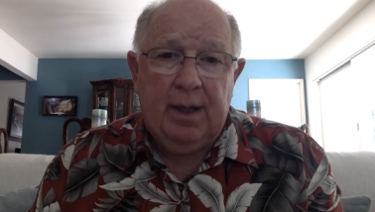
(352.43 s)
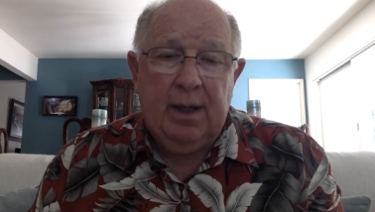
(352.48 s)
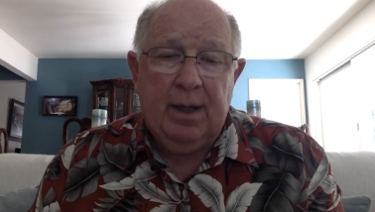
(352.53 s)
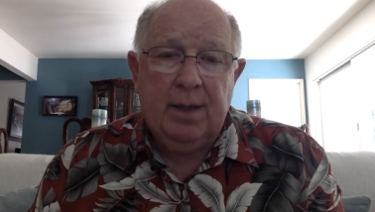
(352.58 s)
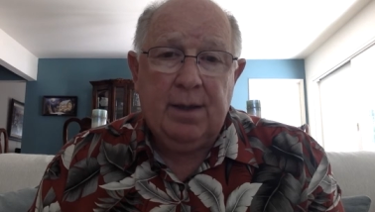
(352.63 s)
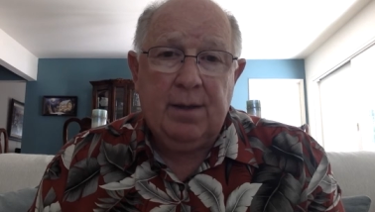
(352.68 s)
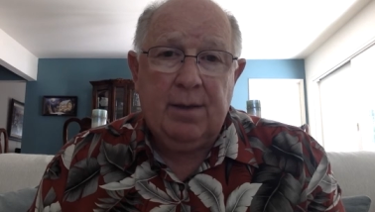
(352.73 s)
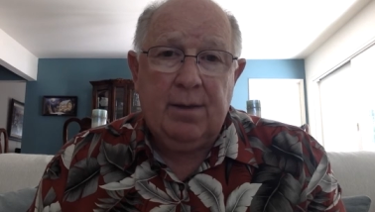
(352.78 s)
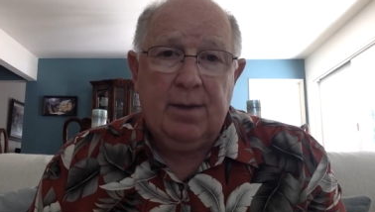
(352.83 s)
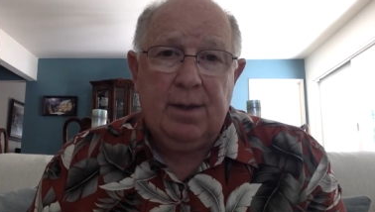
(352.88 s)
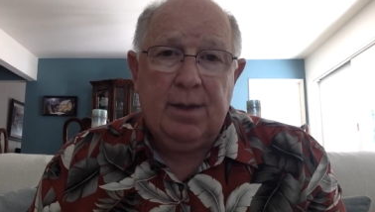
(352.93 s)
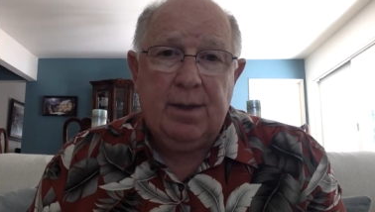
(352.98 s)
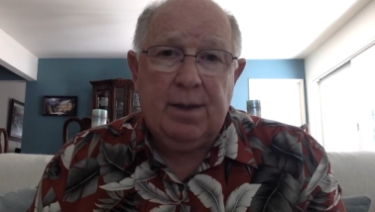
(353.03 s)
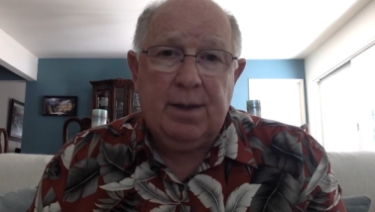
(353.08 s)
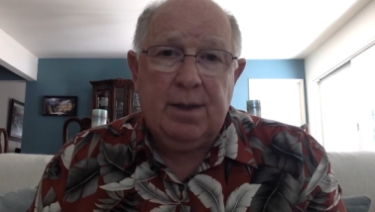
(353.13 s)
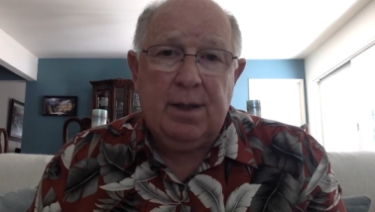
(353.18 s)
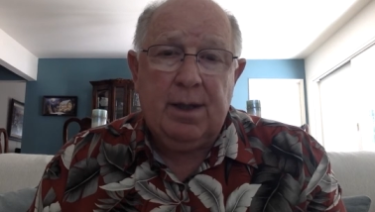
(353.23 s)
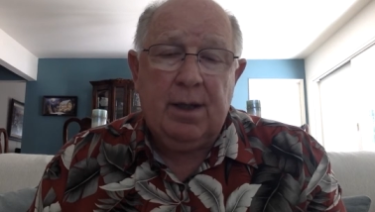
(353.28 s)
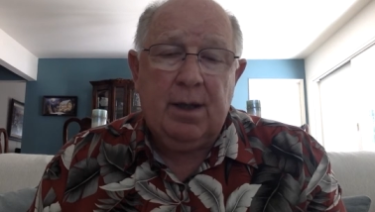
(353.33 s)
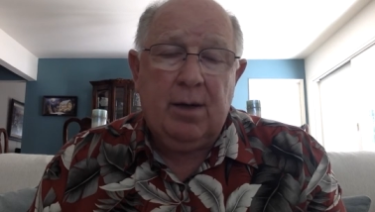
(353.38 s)
So this
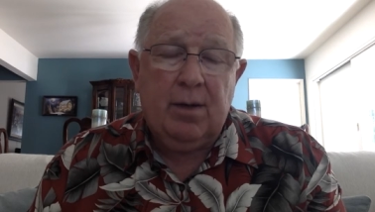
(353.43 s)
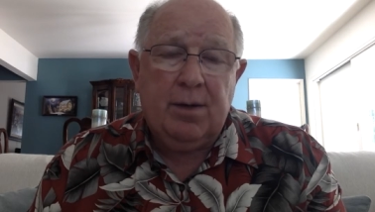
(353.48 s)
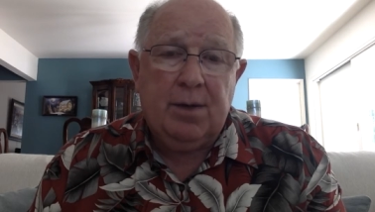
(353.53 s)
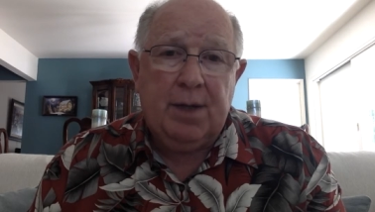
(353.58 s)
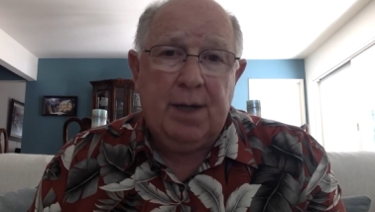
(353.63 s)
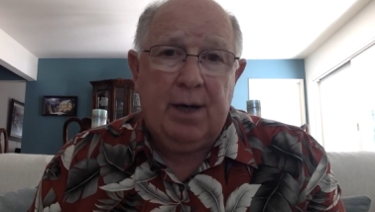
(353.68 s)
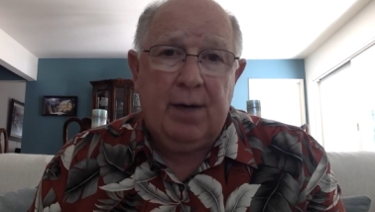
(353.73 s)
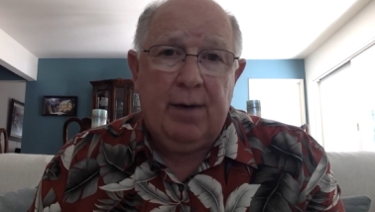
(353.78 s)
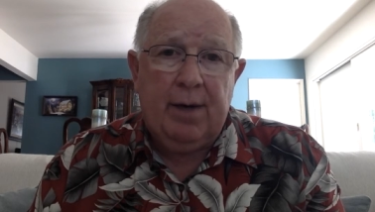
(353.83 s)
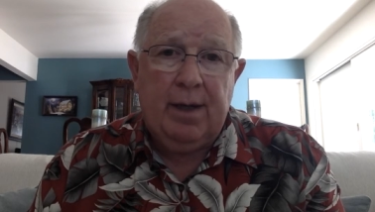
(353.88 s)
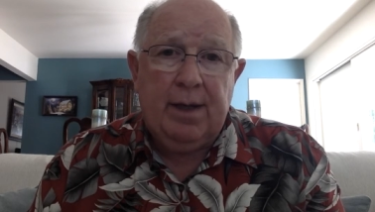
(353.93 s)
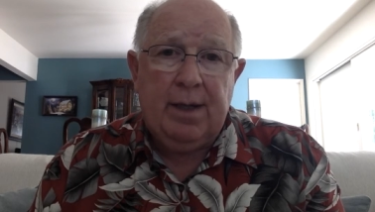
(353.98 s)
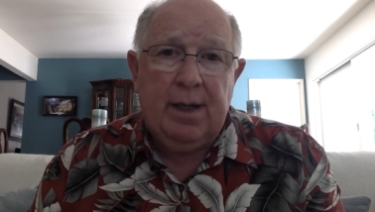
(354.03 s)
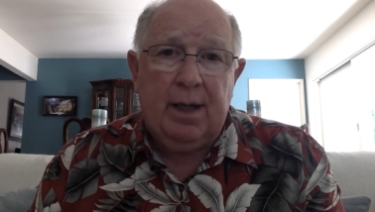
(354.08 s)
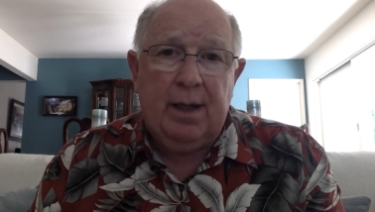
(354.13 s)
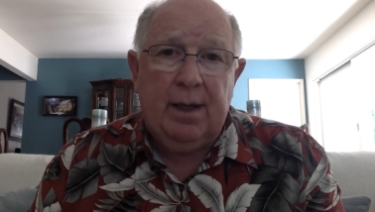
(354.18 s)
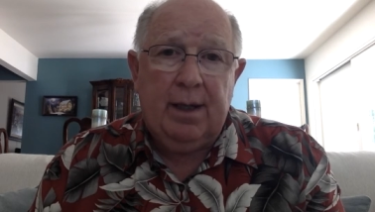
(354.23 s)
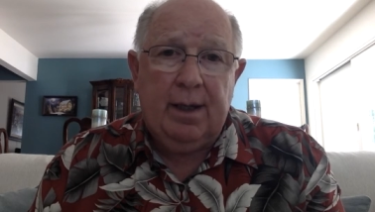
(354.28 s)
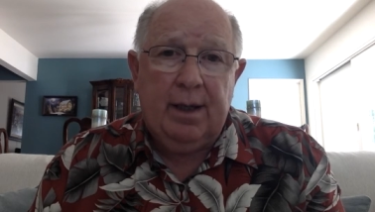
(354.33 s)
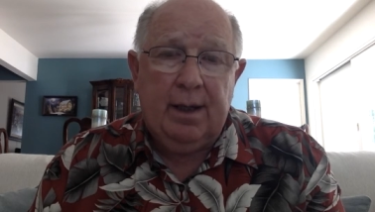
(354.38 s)
is Coach Gary
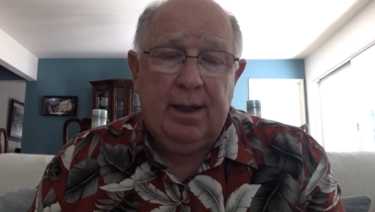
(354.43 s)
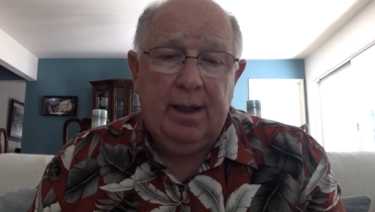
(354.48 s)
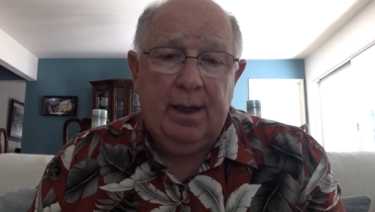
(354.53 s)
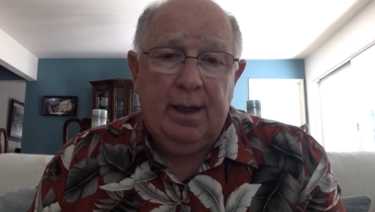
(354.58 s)
telling you